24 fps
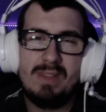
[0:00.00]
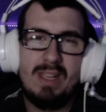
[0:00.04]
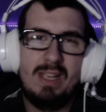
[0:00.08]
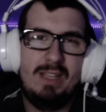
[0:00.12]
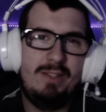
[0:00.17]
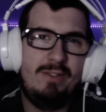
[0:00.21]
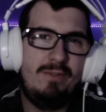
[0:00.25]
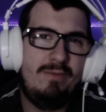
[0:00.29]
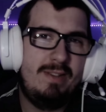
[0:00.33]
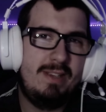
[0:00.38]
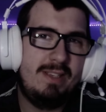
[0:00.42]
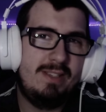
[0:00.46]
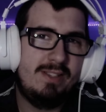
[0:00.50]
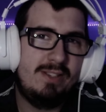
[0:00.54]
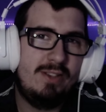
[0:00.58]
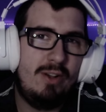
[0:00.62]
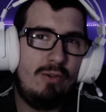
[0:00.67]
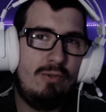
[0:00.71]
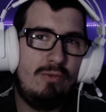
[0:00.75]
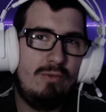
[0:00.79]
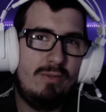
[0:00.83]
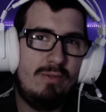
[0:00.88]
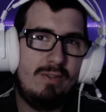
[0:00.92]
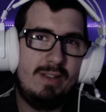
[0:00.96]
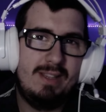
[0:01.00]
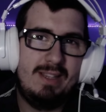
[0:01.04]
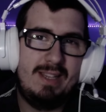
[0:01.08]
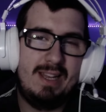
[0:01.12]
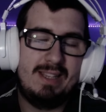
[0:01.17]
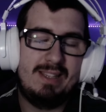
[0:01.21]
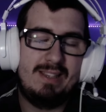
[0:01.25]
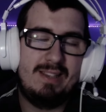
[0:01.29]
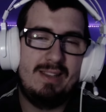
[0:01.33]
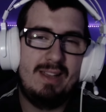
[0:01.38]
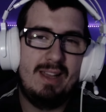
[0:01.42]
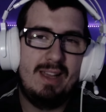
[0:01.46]
And we saw
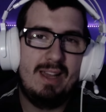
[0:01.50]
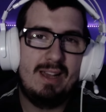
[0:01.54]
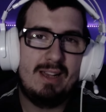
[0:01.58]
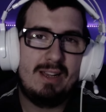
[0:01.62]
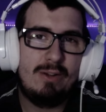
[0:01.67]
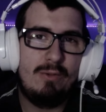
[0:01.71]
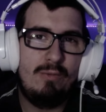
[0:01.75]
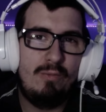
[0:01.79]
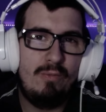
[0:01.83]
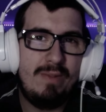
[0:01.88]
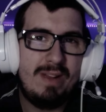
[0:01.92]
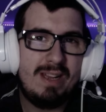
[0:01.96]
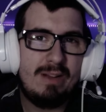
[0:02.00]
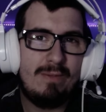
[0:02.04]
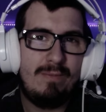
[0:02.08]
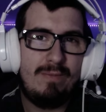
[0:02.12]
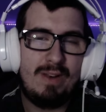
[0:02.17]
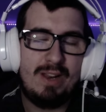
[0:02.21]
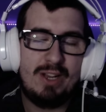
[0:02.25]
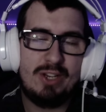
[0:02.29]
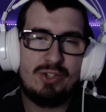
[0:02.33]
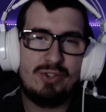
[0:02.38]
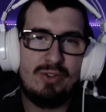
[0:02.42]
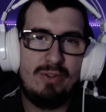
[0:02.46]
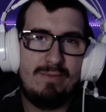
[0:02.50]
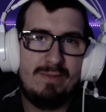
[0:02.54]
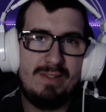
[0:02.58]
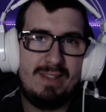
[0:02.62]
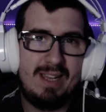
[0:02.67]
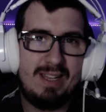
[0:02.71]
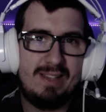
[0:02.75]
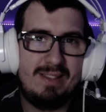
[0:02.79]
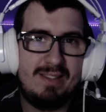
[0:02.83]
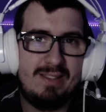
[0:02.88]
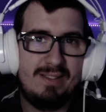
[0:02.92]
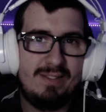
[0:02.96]
that quick flash of
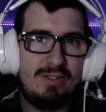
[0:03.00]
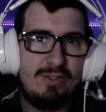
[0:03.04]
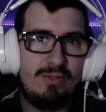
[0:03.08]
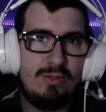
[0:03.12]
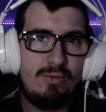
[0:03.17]
that